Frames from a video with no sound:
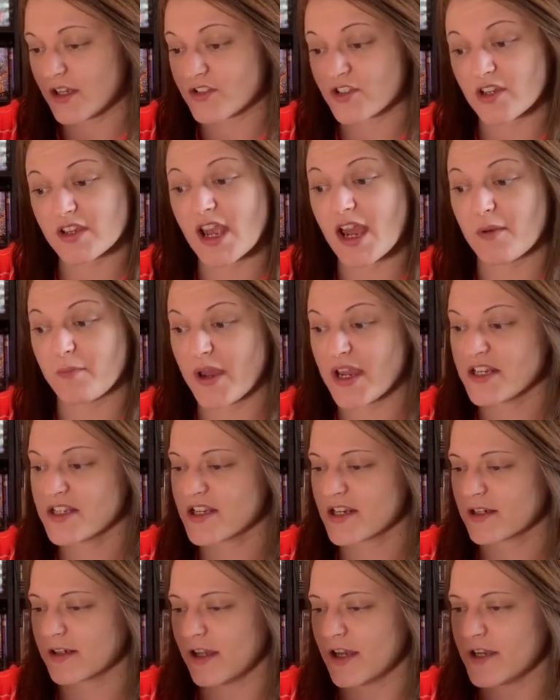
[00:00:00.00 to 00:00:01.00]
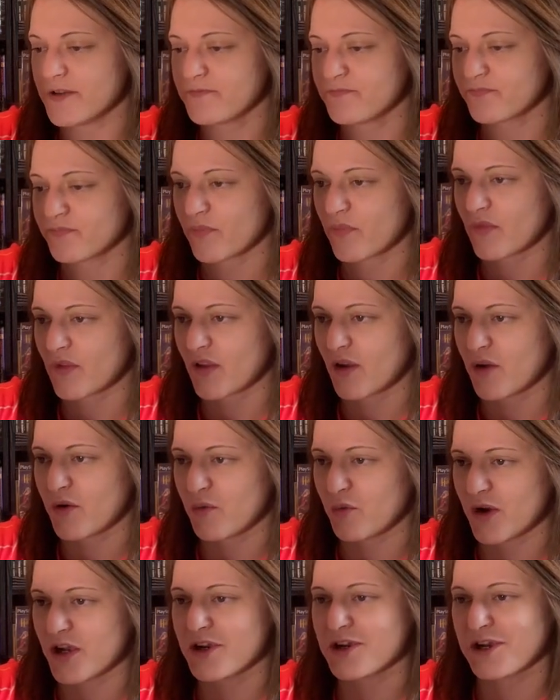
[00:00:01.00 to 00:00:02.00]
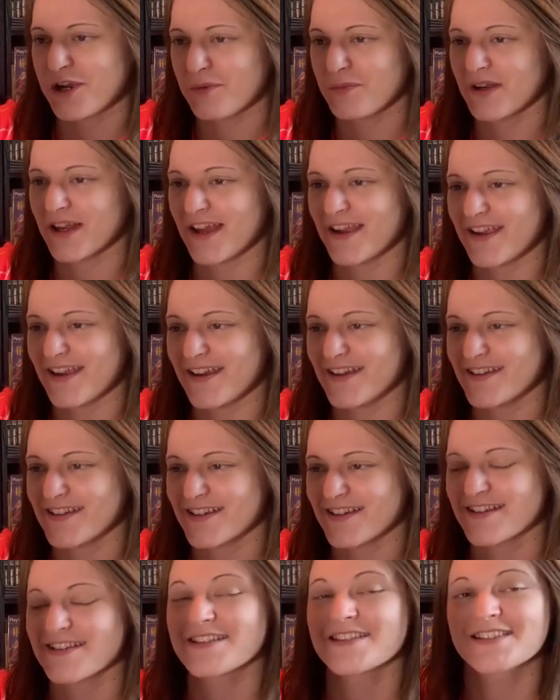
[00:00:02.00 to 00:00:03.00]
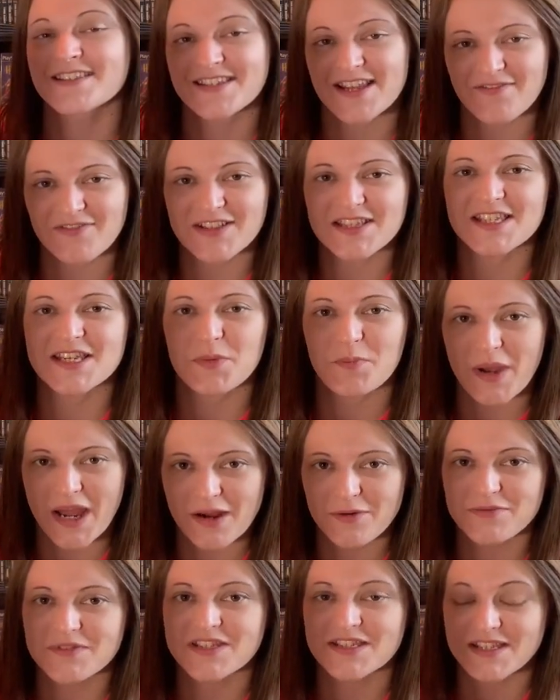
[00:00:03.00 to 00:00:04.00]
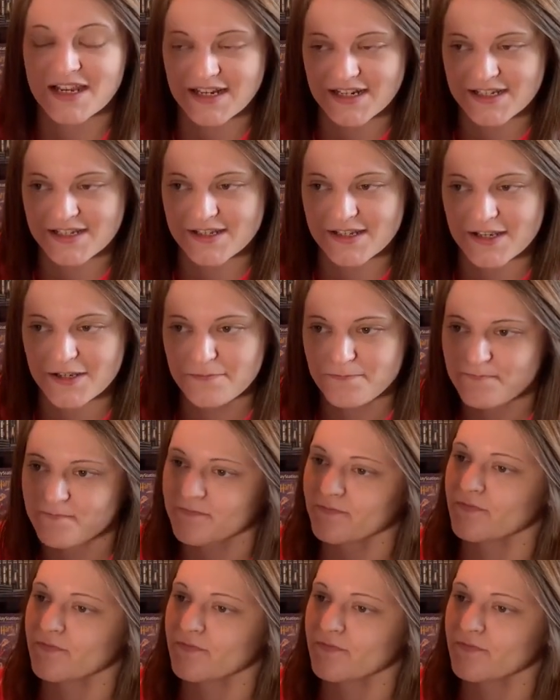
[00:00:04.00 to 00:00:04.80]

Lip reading: So yeah, basically we accumulated £70.60